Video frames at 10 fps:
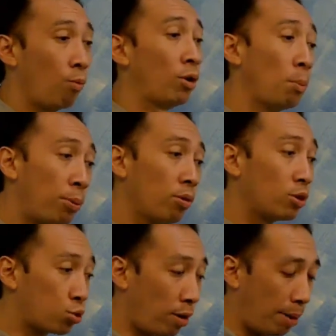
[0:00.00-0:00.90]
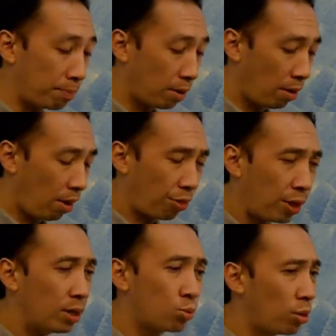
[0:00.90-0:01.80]
When you build a tribe,
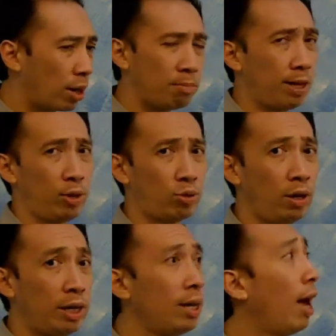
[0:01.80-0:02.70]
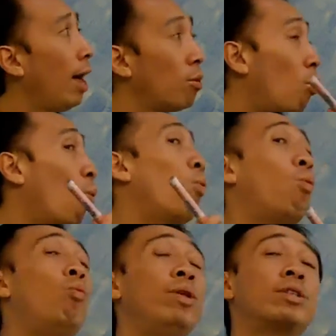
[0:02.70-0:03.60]
things will come naturally, and
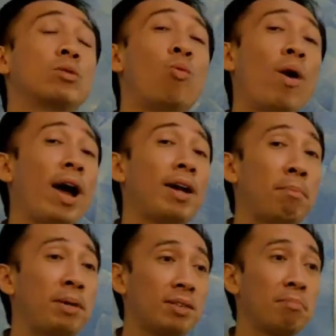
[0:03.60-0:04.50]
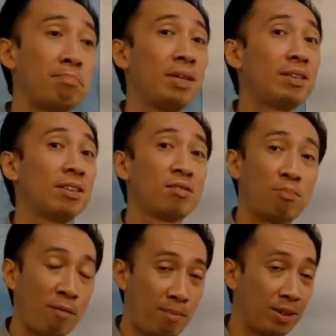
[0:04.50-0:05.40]
this is where the missing pieces
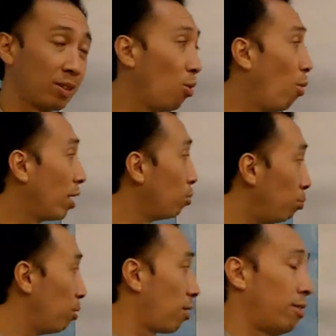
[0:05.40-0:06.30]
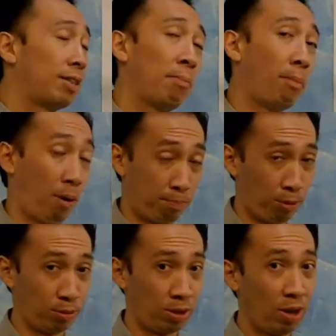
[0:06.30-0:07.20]
for puzzle, where you build content blog
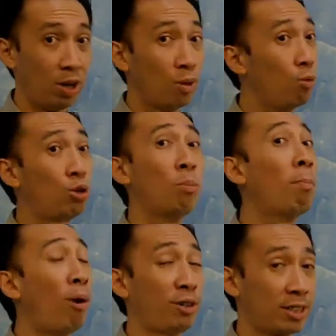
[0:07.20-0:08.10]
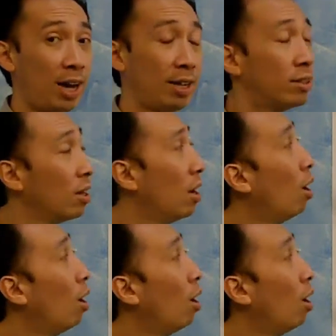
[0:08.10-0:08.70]
posts, which you monetize.